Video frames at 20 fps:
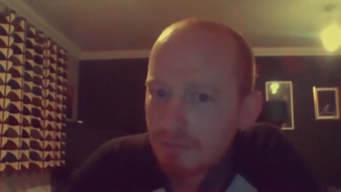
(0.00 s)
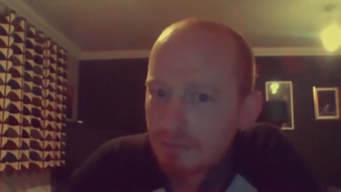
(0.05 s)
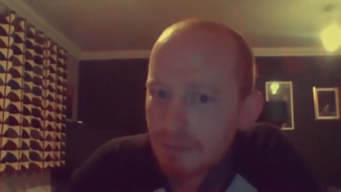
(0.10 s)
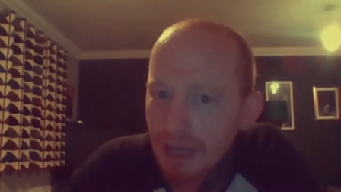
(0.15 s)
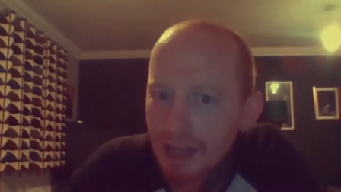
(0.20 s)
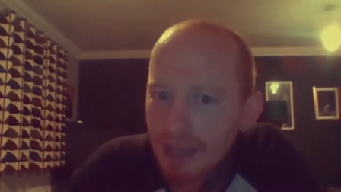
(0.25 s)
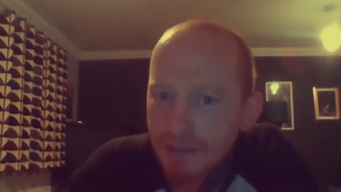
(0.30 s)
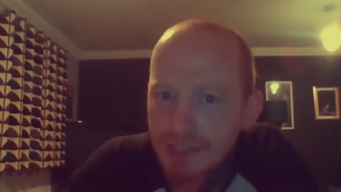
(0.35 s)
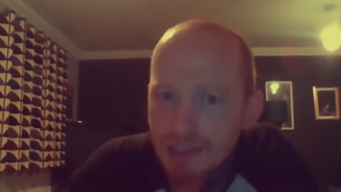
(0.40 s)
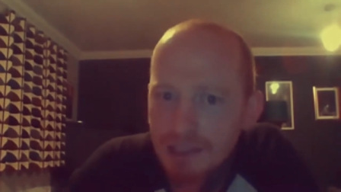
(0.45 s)

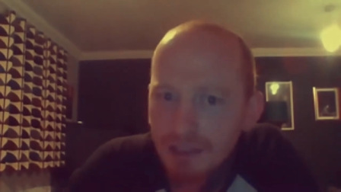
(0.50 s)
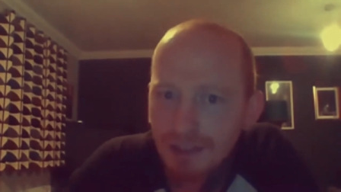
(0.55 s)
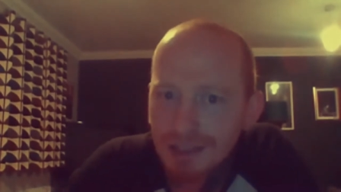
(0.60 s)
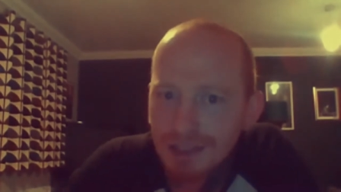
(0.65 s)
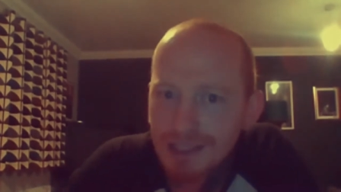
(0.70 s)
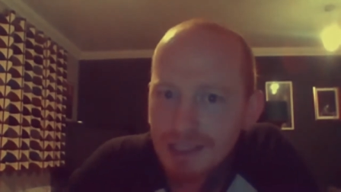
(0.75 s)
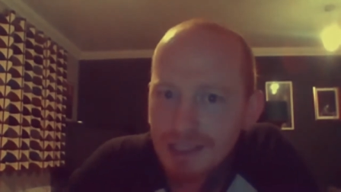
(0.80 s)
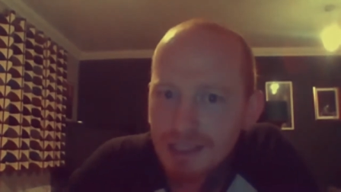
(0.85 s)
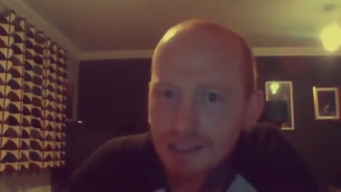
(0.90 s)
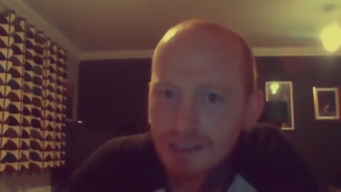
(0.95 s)
man, this
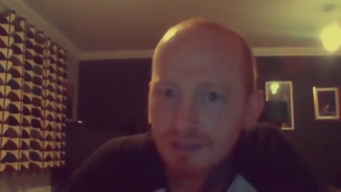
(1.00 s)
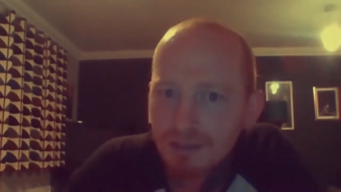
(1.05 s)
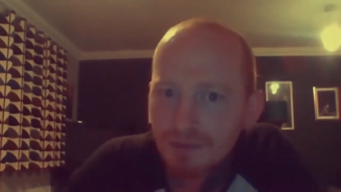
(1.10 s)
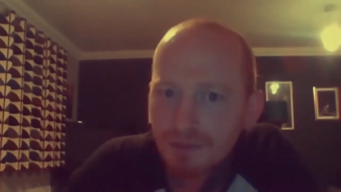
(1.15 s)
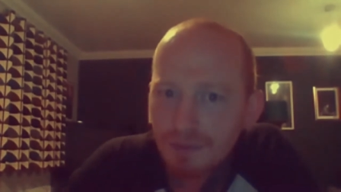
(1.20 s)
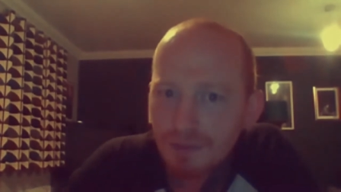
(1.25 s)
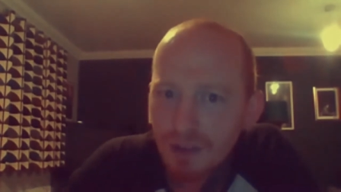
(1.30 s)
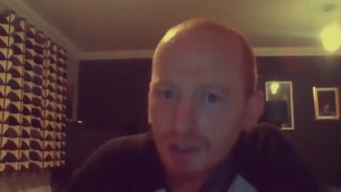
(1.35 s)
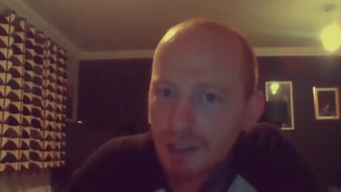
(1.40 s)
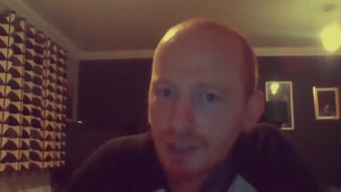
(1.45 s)
guy's
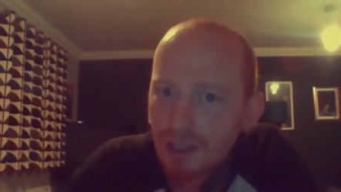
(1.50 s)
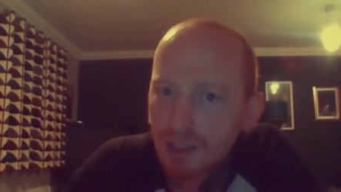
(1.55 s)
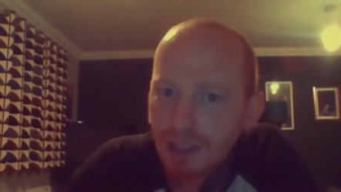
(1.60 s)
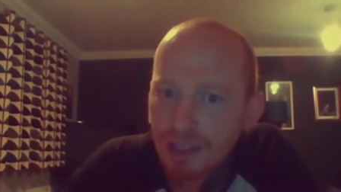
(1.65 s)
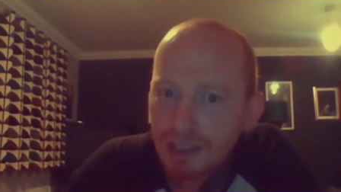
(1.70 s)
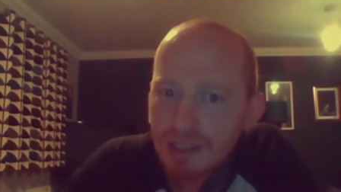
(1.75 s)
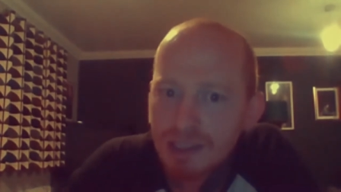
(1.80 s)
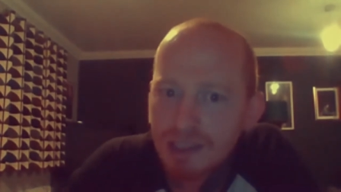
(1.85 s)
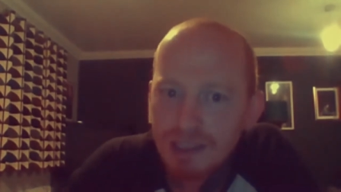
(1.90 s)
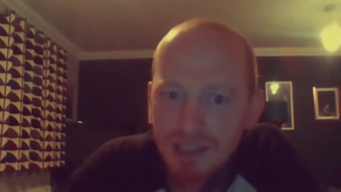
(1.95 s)

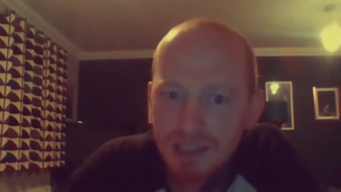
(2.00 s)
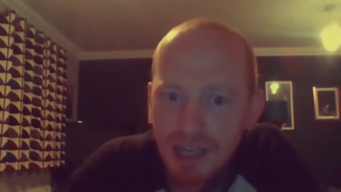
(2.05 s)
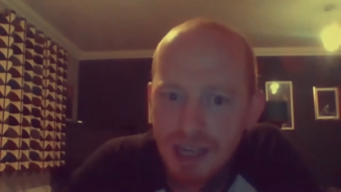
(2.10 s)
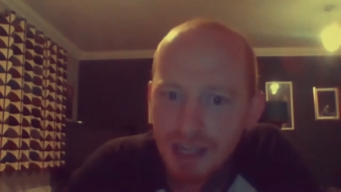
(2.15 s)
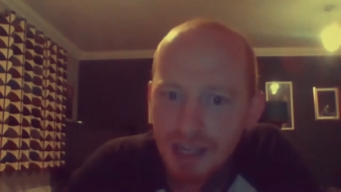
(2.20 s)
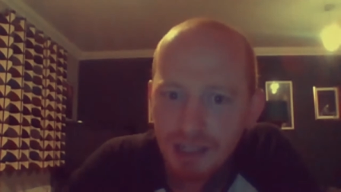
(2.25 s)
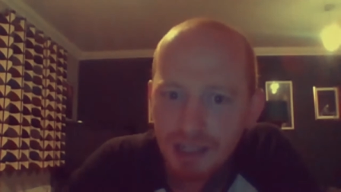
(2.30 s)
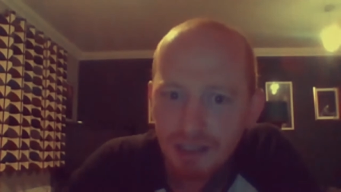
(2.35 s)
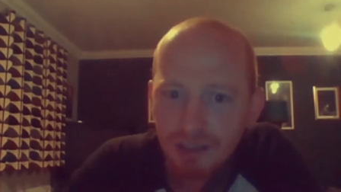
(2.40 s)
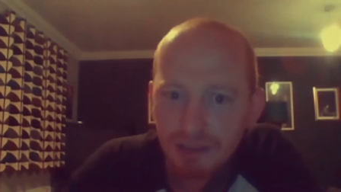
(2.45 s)
fucking
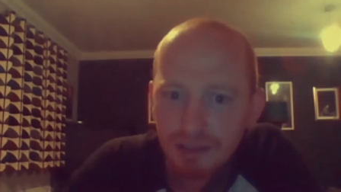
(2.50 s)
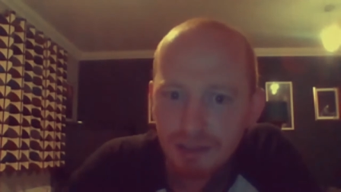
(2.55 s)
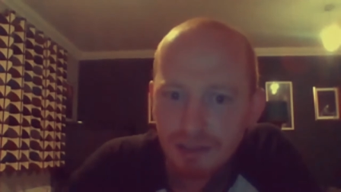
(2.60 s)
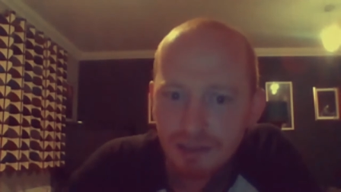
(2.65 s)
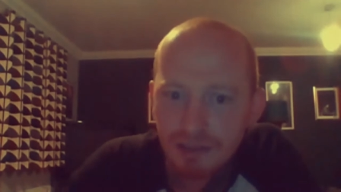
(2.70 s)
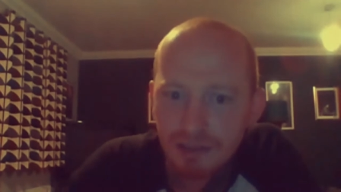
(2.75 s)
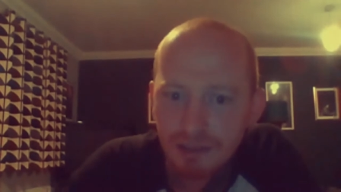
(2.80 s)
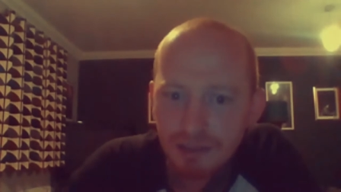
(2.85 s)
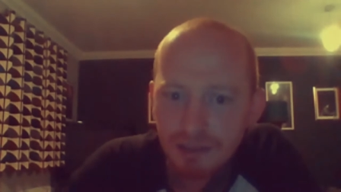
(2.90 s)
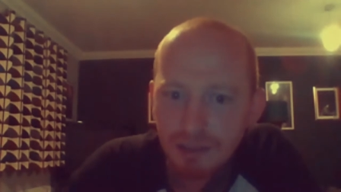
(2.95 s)
insane.
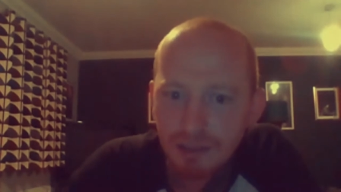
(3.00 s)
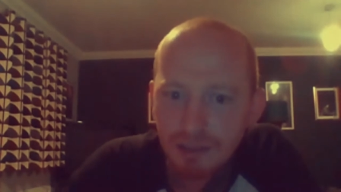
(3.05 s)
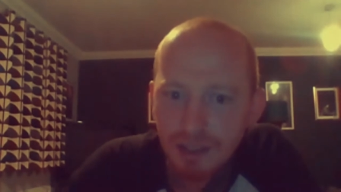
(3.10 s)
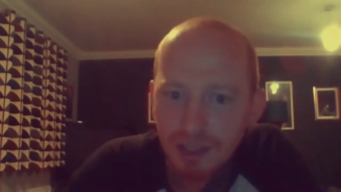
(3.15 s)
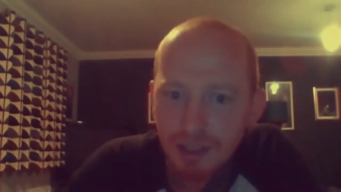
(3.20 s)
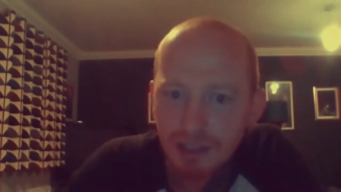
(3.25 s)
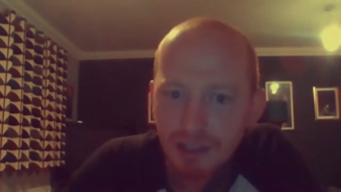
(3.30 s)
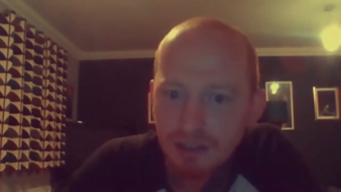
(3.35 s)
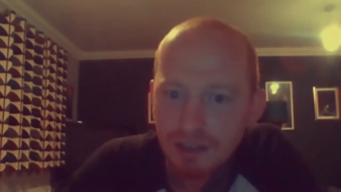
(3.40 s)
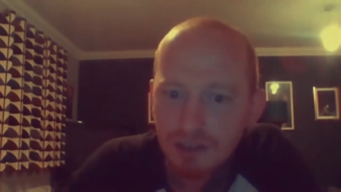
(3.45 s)

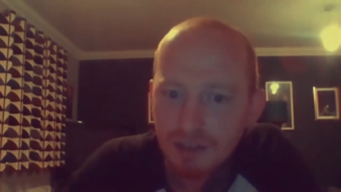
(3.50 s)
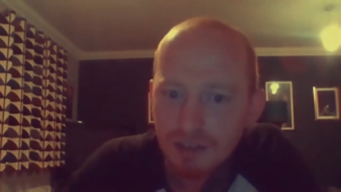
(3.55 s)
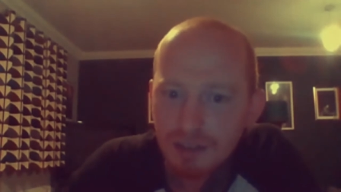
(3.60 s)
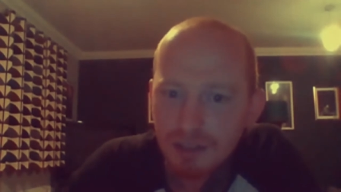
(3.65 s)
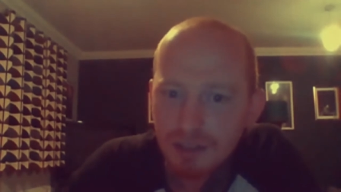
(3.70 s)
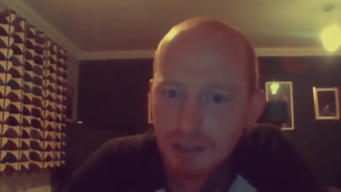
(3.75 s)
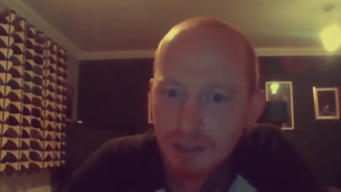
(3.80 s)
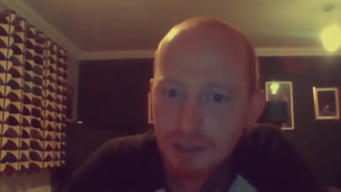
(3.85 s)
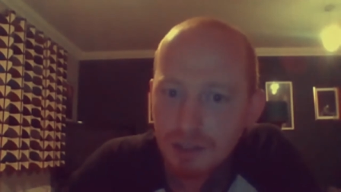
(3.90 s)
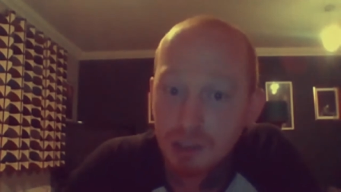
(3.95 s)
Like,
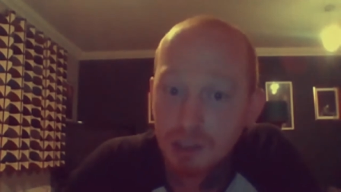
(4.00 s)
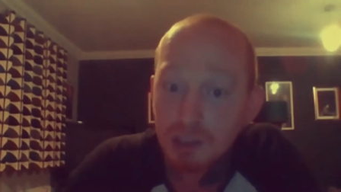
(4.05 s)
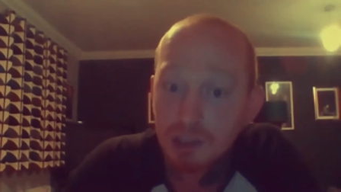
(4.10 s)
and just